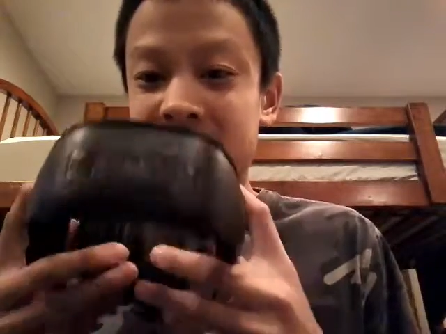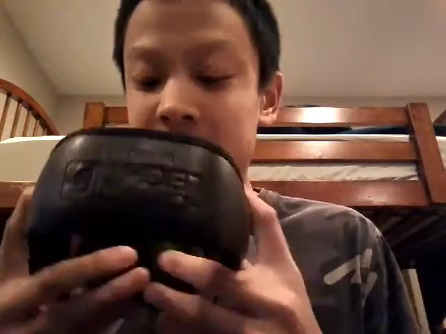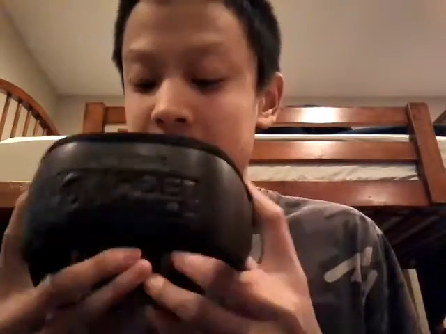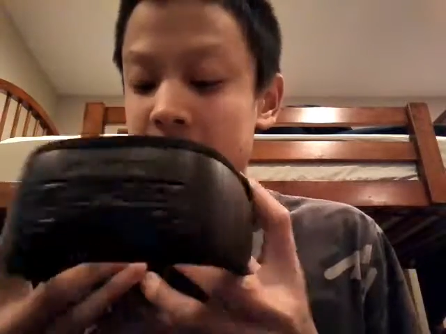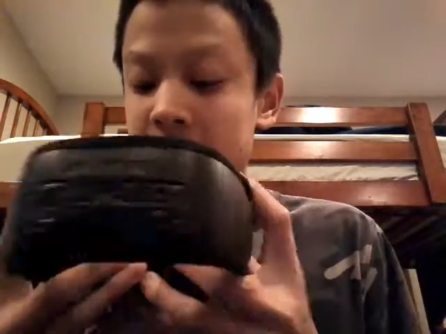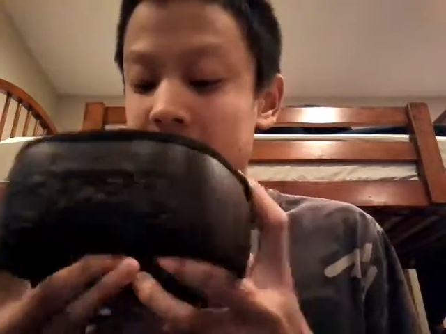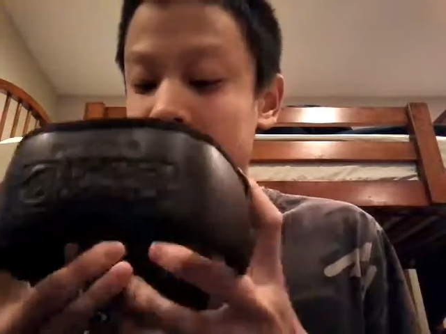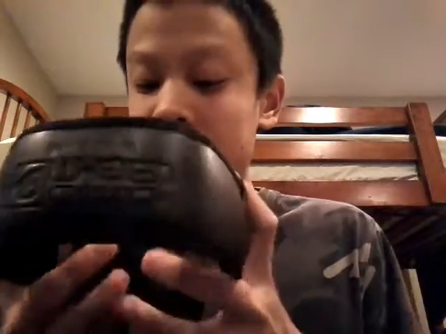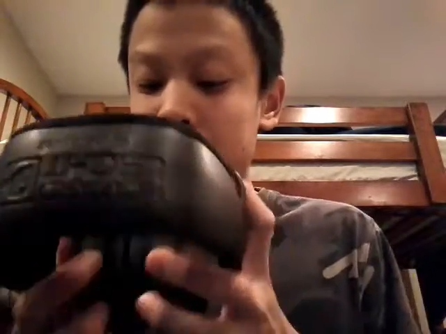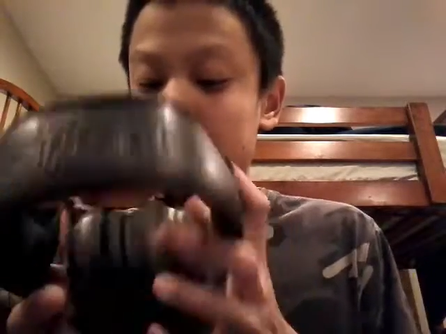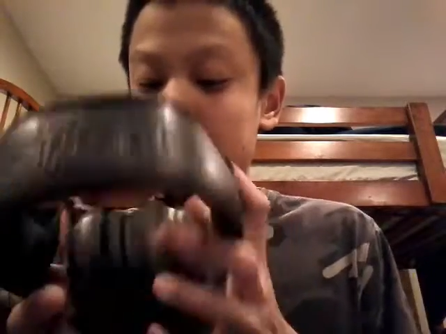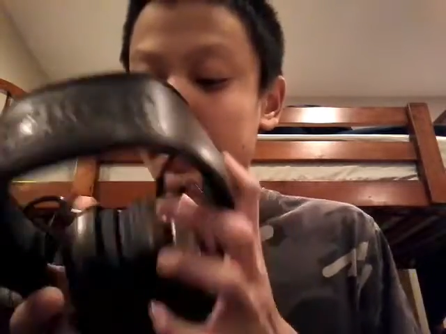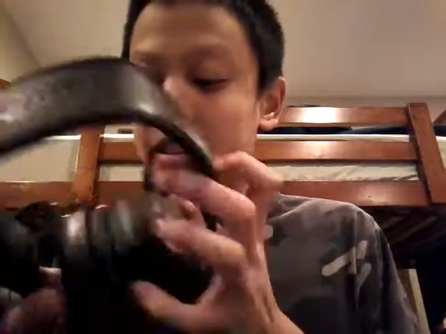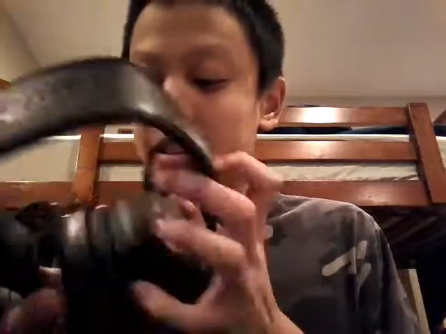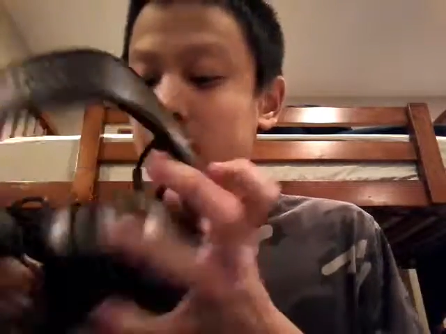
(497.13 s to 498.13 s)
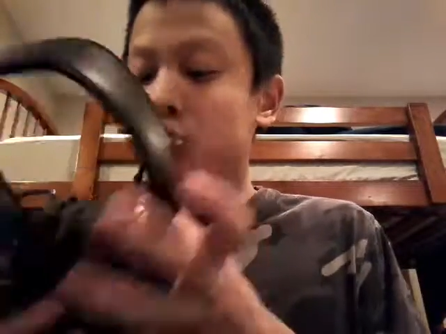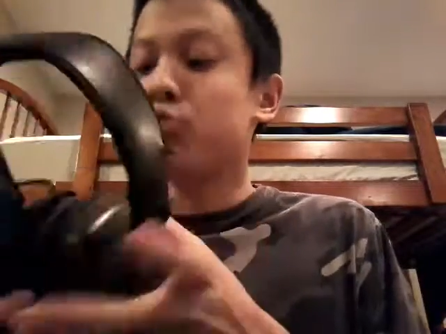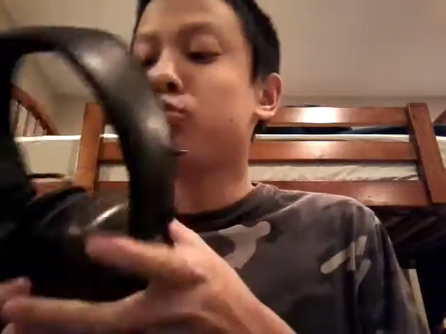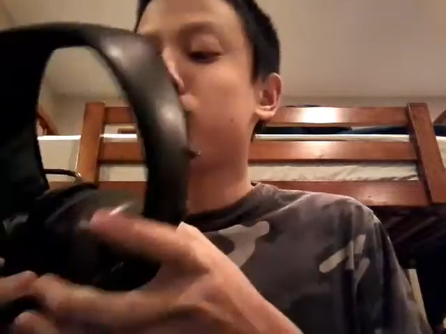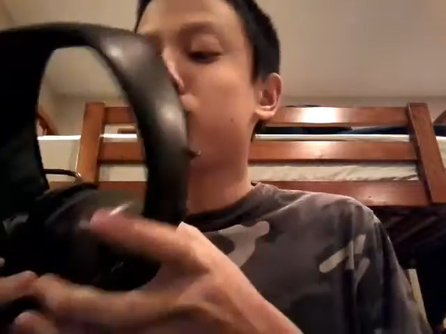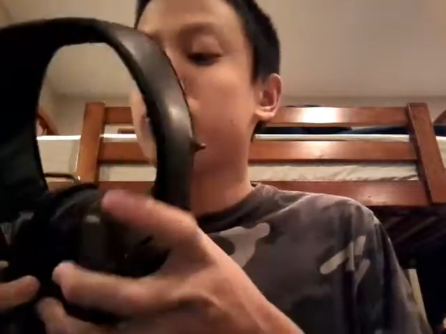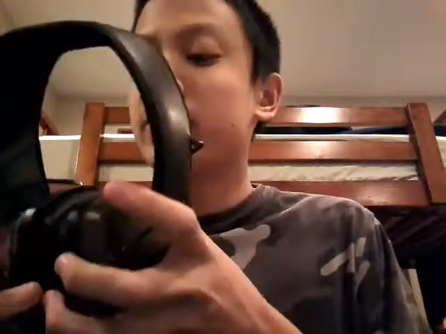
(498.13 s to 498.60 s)
capabilities
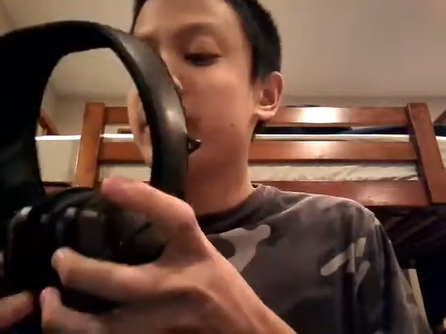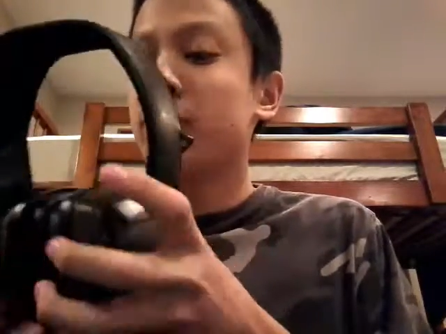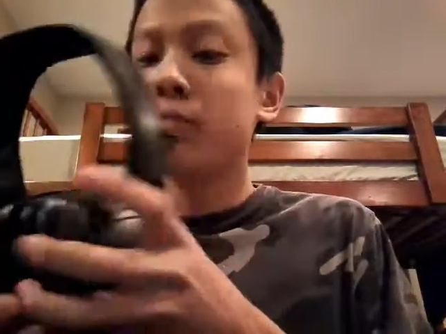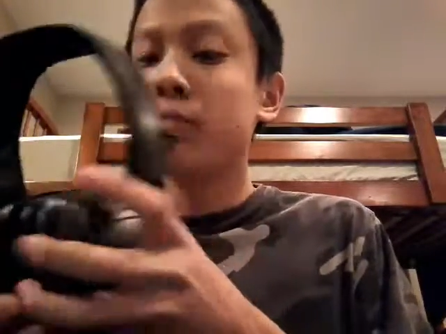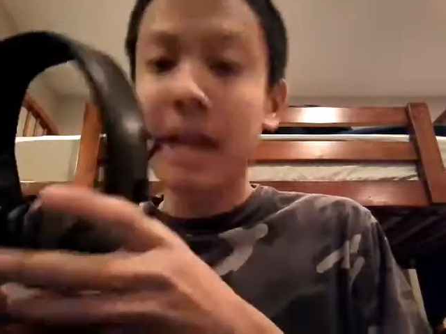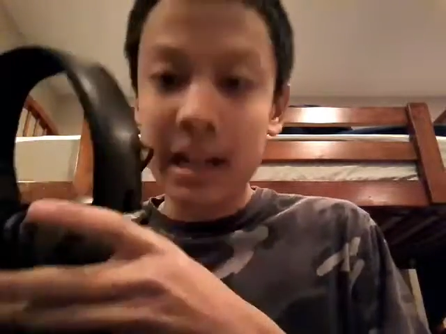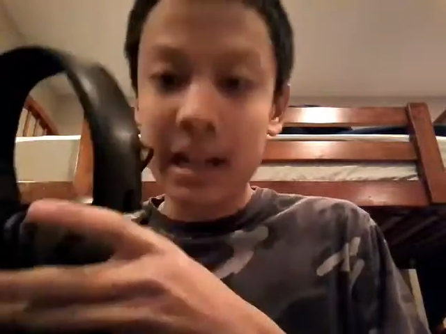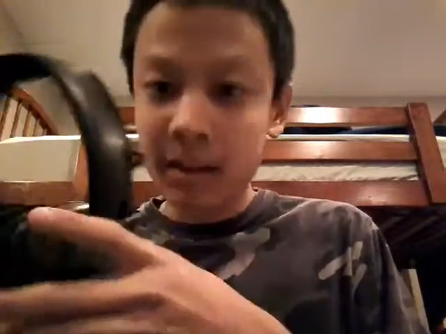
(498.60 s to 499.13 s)
real well.